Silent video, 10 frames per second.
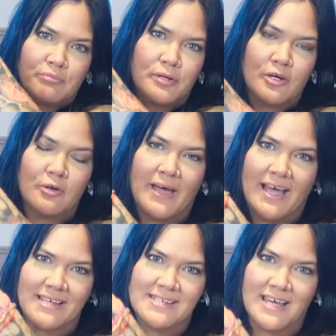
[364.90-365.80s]
pro
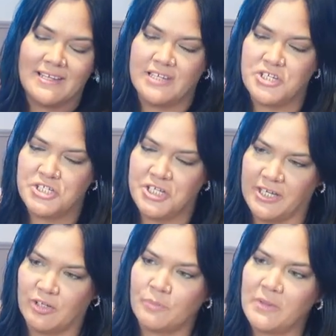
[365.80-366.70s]
bags on this
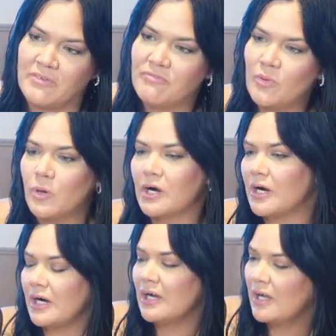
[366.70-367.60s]
channel
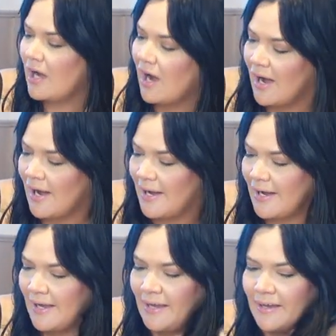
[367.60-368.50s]
before.
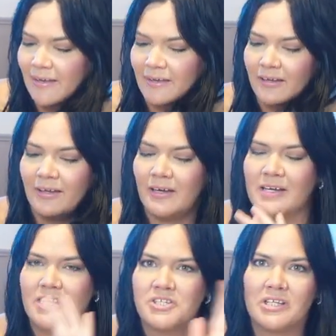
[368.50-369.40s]
I
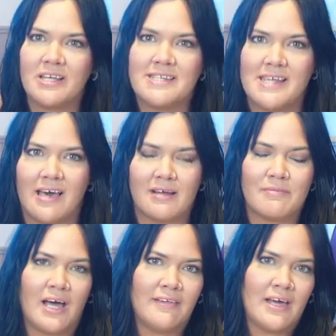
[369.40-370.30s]
initially said I'm
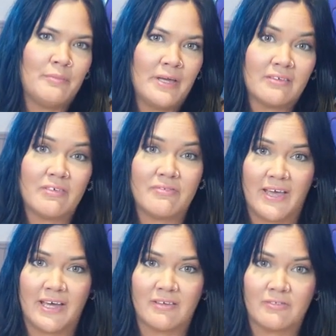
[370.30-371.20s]
not that big of a
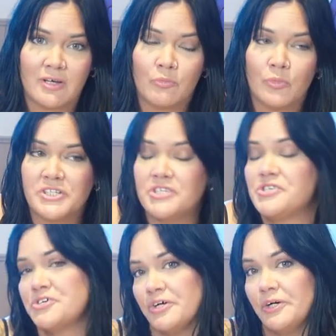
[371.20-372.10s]
fan of them, which
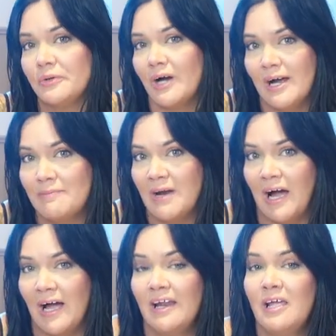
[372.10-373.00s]
is true. I'm
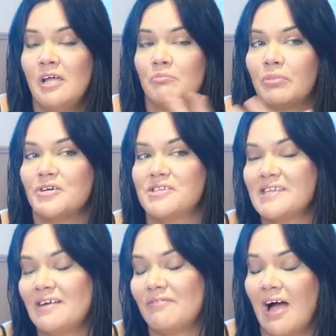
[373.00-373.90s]
not.
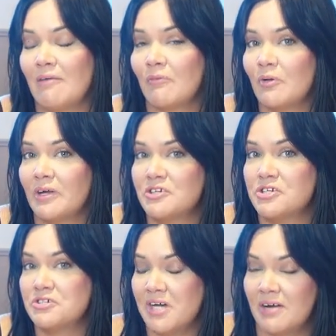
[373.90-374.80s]
Personally, if I'm going
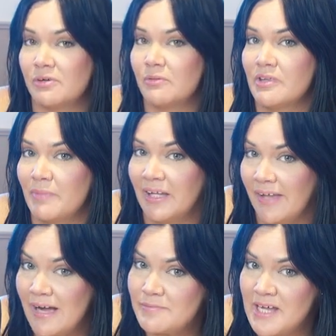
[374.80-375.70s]
to travel with my
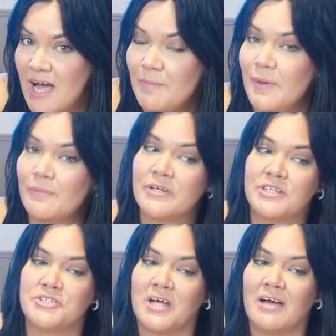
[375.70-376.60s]
laptop, I'm going
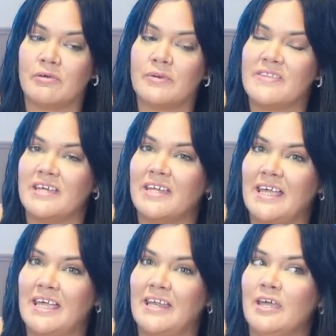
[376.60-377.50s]
to travel with it
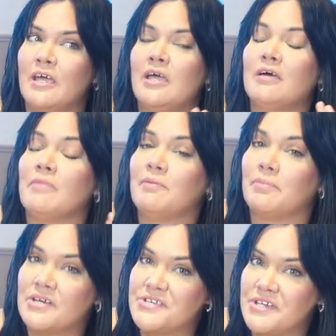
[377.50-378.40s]
in my
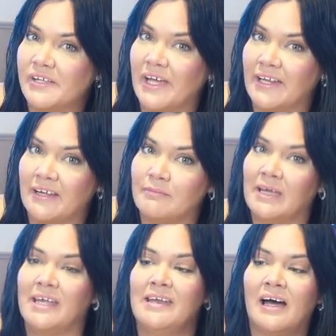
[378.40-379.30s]
personal item
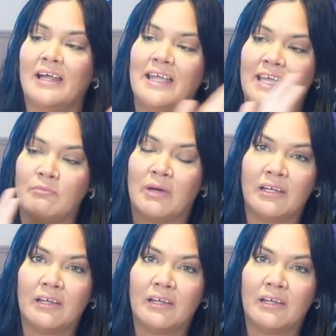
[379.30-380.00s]
and not in my